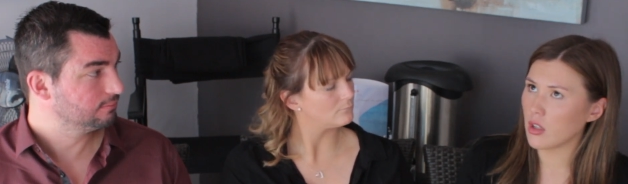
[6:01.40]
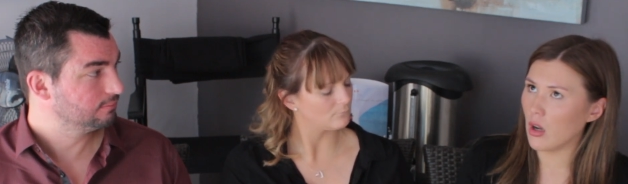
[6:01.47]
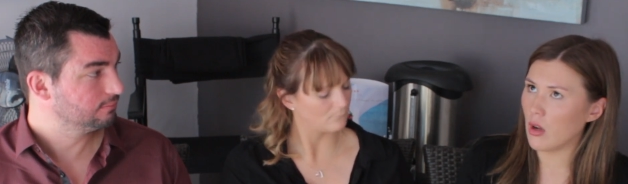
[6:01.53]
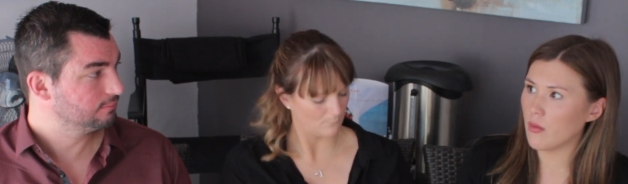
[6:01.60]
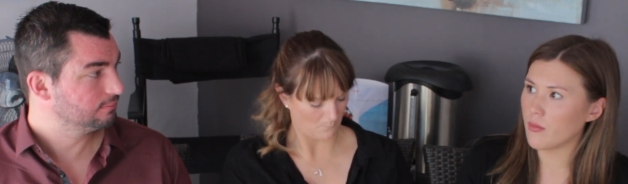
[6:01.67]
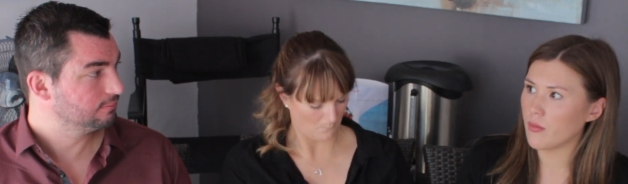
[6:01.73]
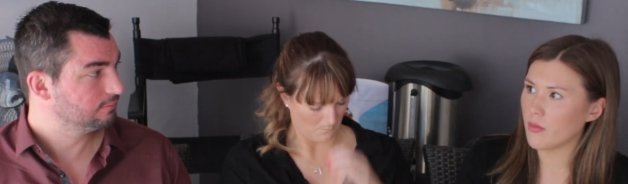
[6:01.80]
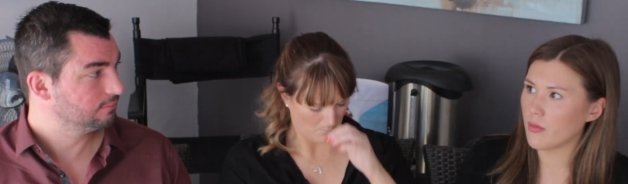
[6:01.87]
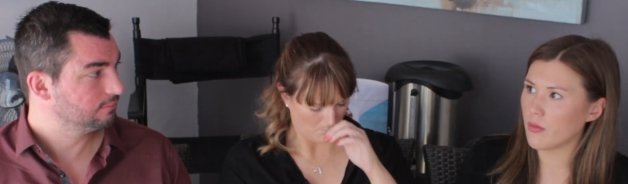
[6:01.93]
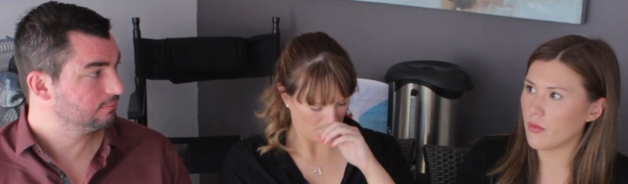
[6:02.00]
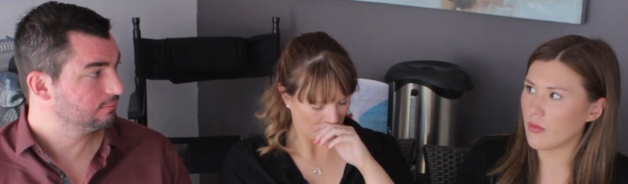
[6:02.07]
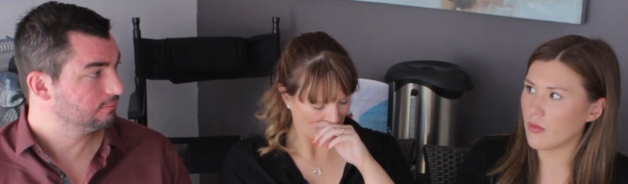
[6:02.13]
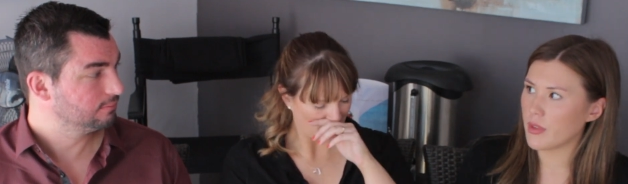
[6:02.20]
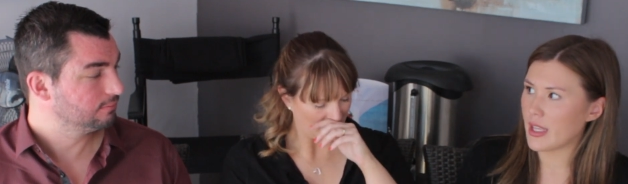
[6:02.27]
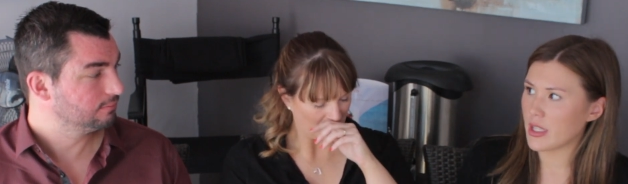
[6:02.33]
Speaker 1: you know,
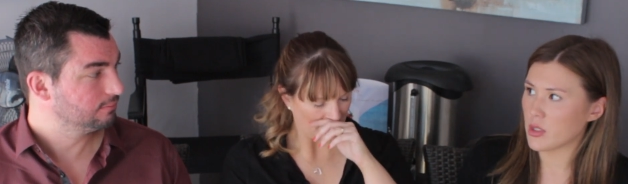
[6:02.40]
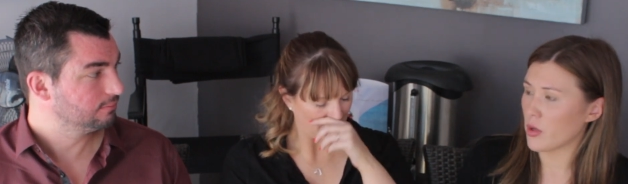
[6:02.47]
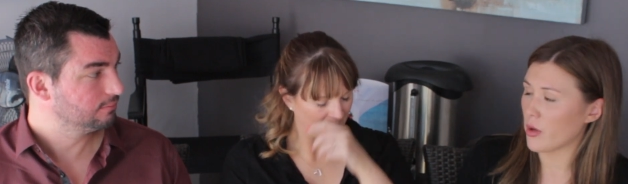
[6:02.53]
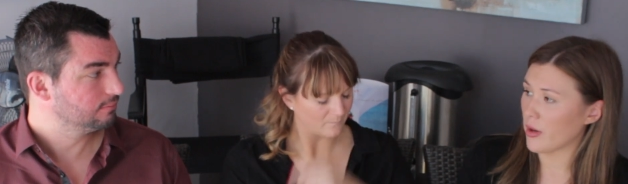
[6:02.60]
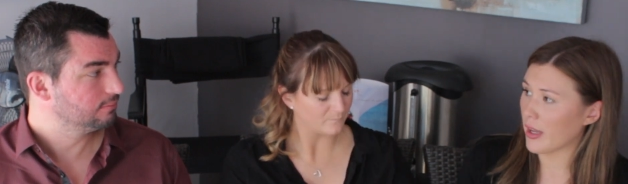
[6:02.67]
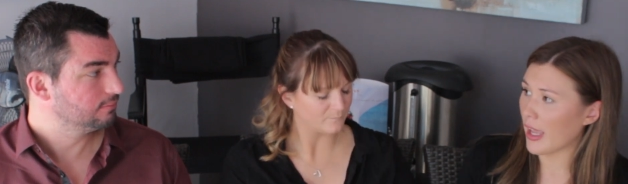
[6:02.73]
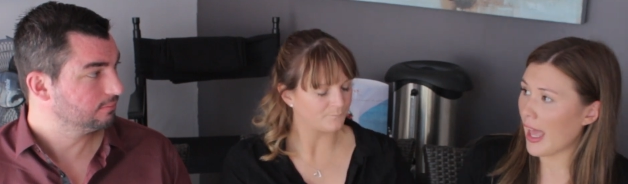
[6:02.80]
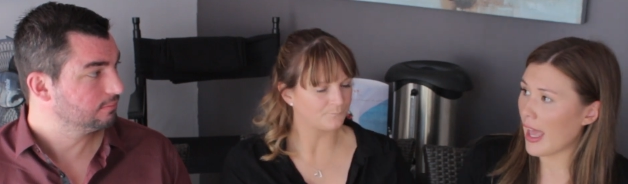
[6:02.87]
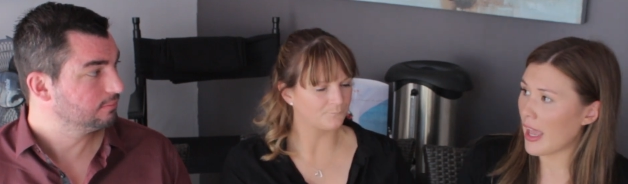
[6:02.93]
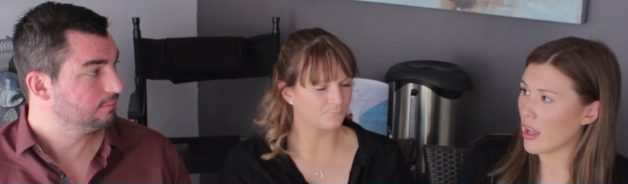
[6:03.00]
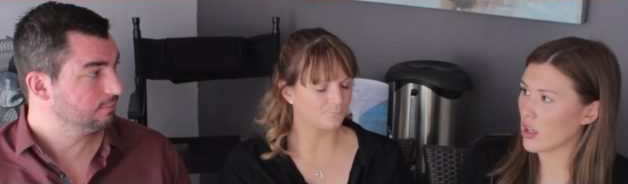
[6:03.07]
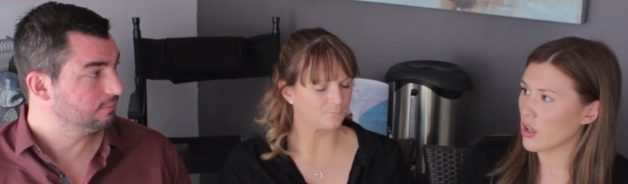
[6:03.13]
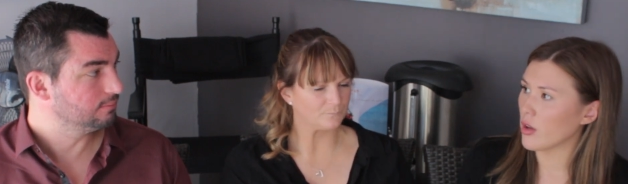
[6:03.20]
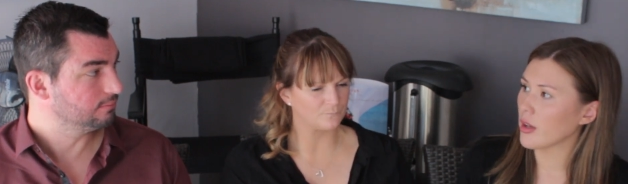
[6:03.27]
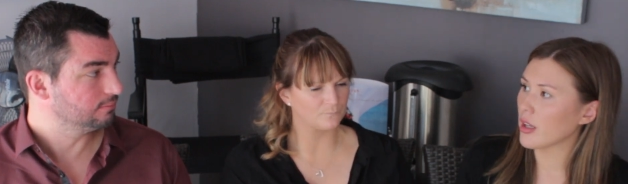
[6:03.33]
that's not
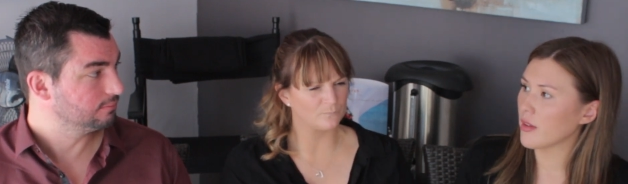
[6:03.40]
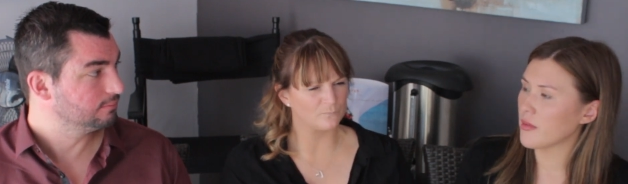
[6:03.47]
okay. You know, mm.